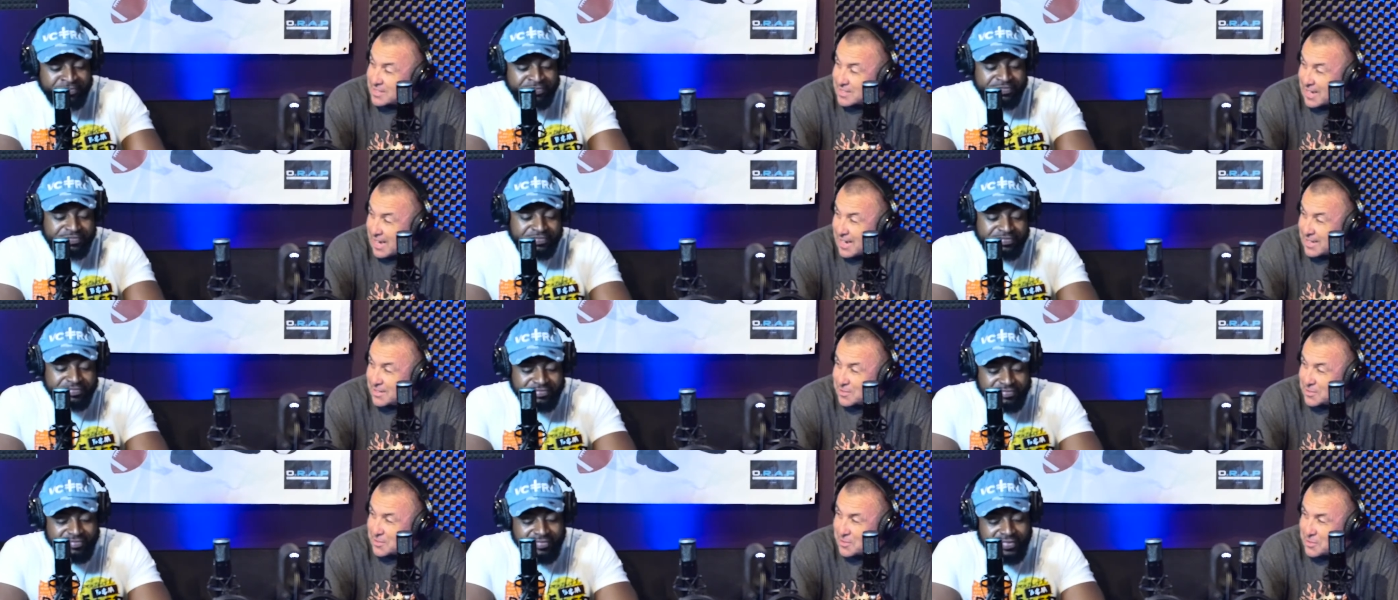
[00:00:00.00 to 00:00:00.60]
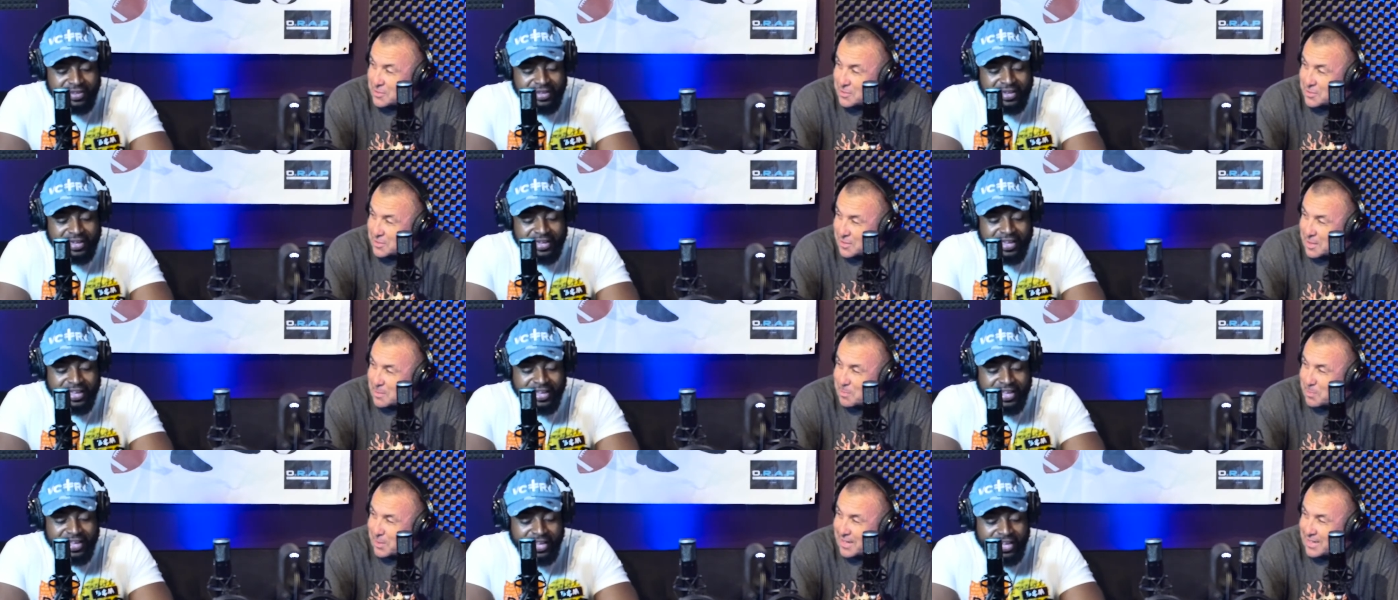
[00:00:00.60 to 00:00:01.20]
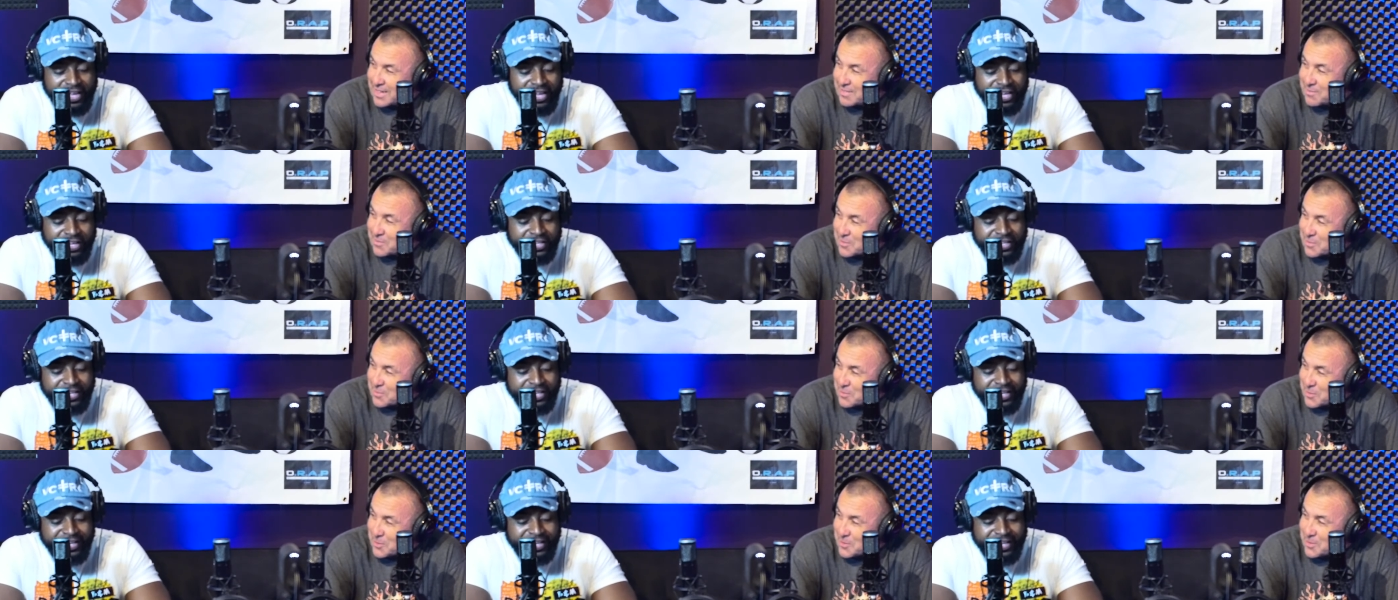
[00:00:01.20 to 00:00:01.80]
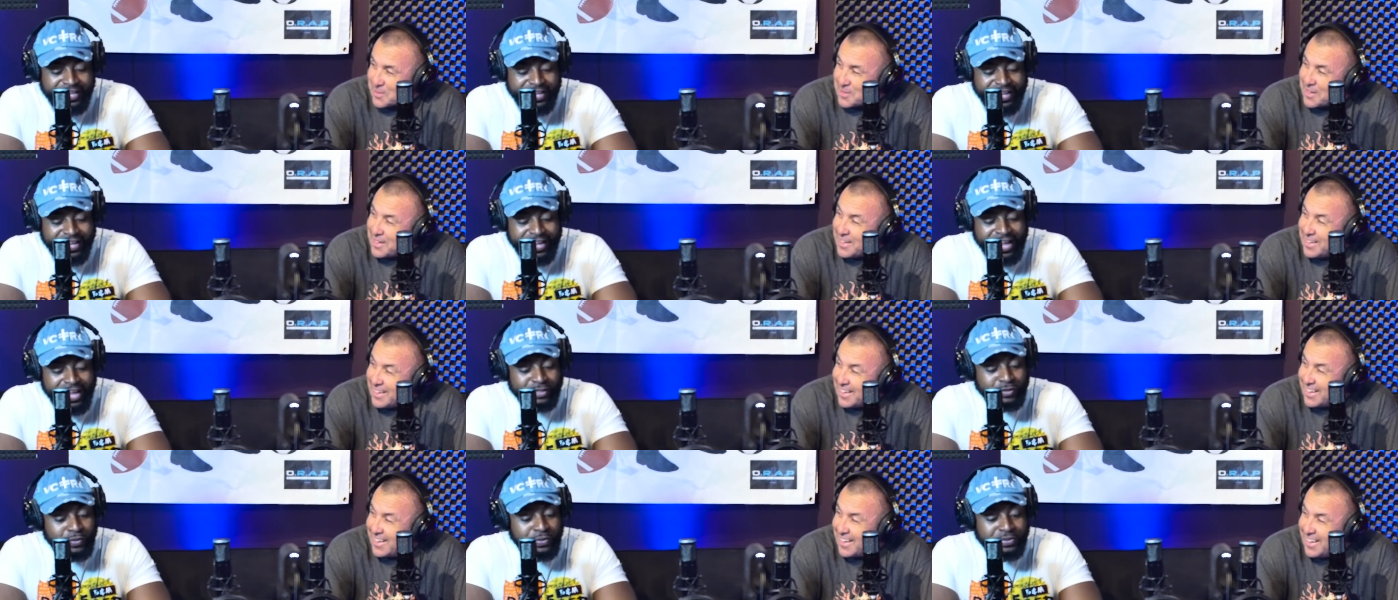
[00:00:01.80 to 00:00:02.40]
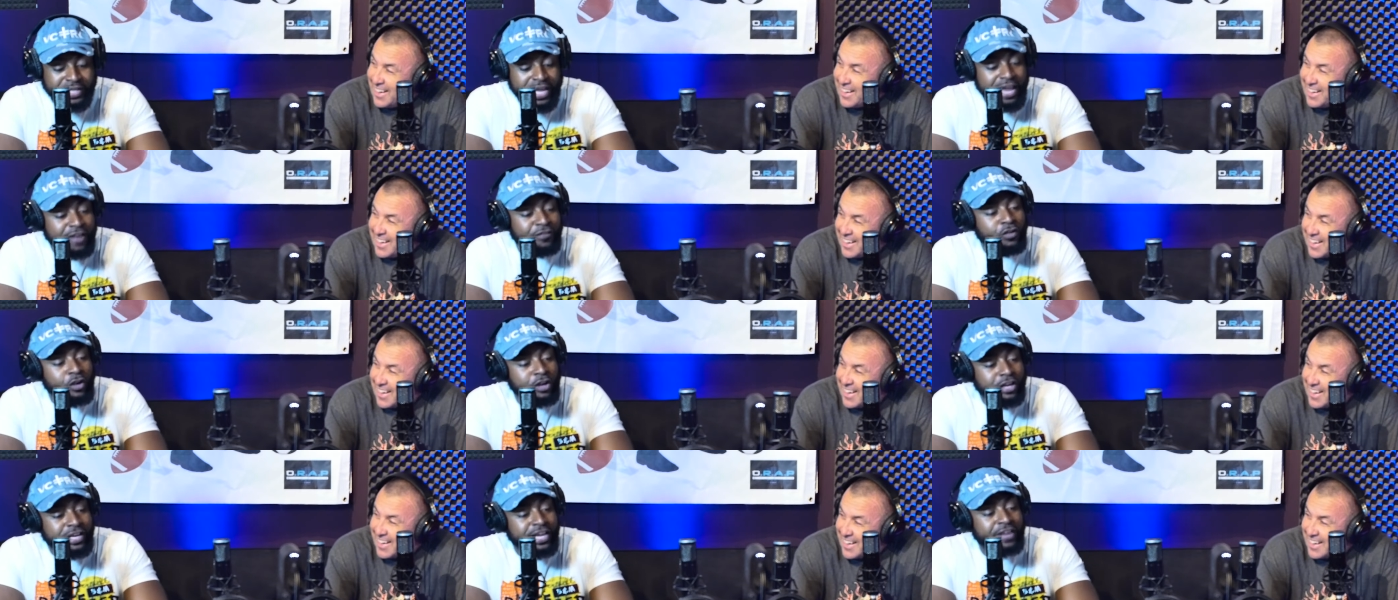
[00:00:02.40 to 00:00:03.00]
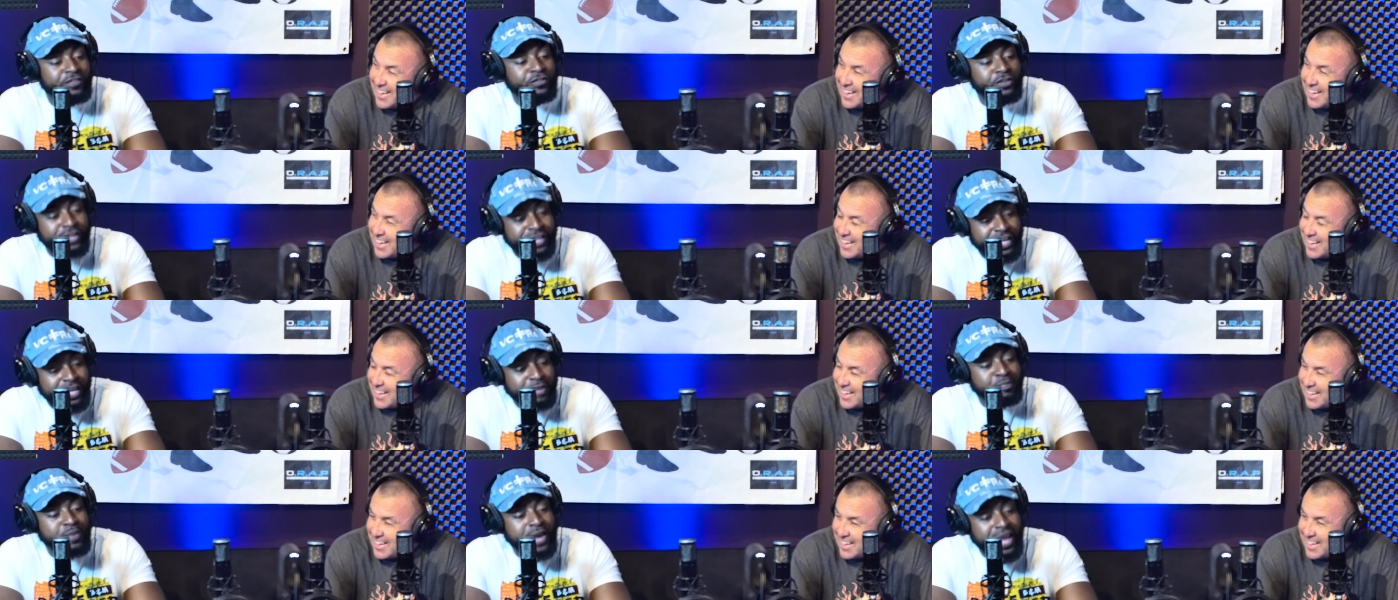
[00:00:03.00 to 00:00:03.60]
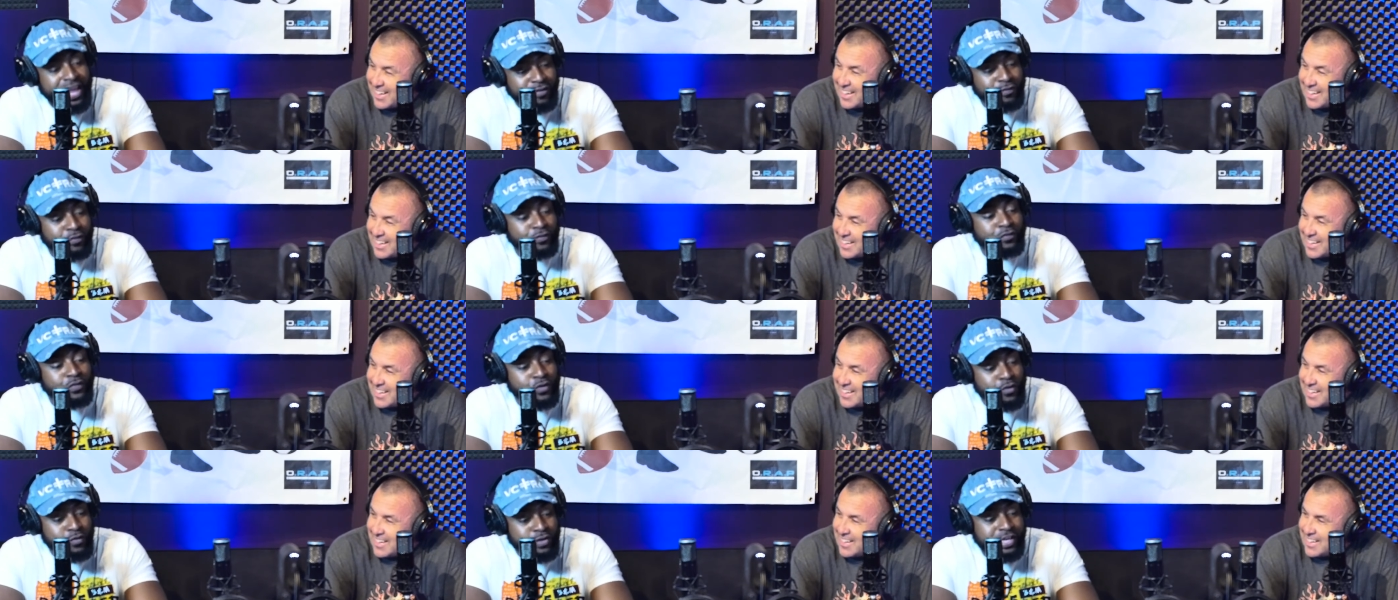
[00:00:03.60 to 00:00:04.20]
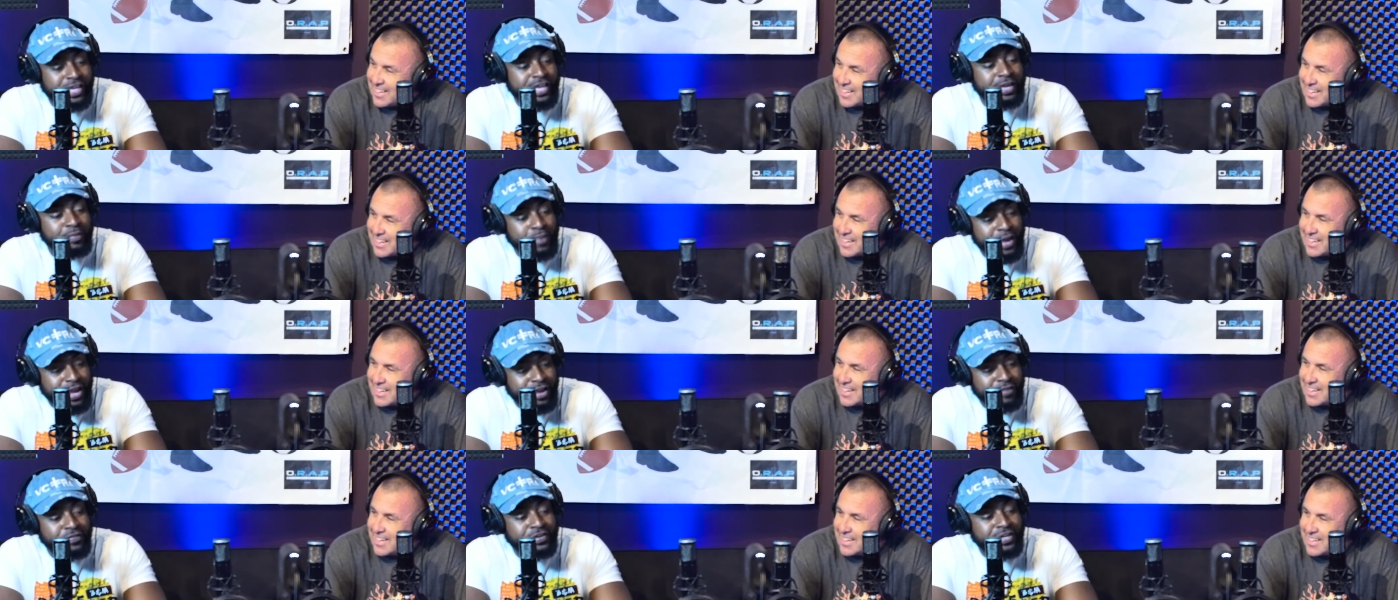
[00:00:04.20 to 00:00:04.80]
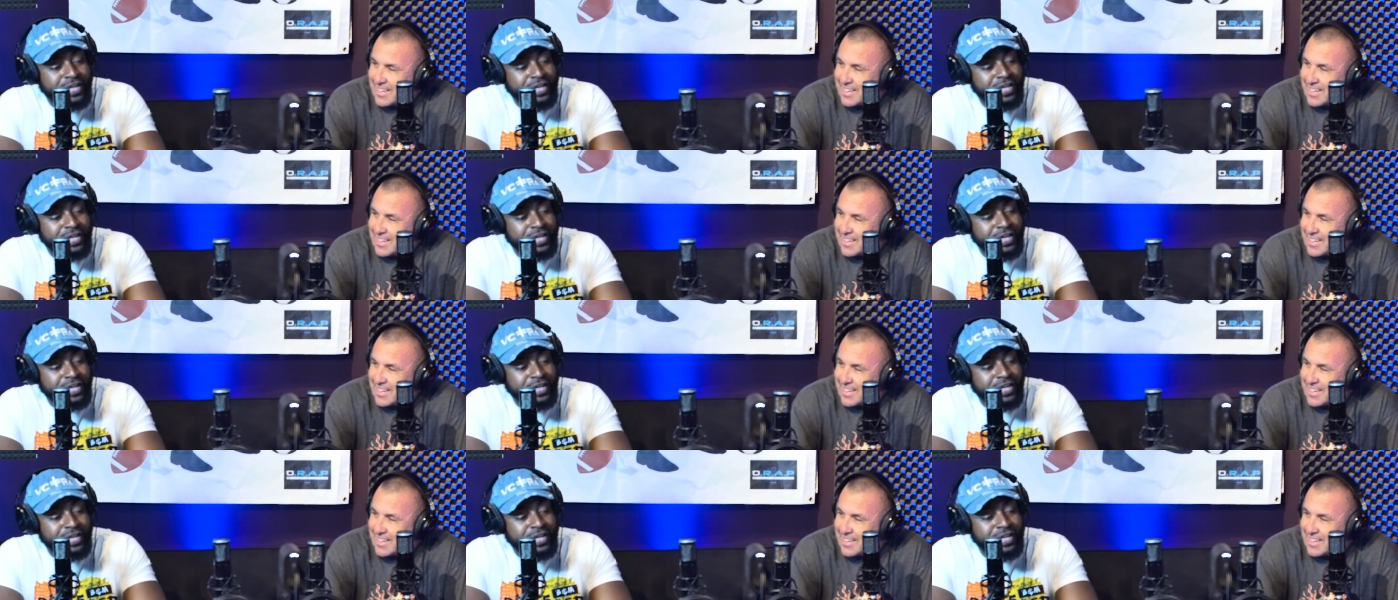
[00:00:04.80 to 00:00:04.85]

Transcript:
Speaker 1: sex, or you just keep paying for food? That's
Speaker 2: what I'm saying. If you if you keep paying for food and keep paying for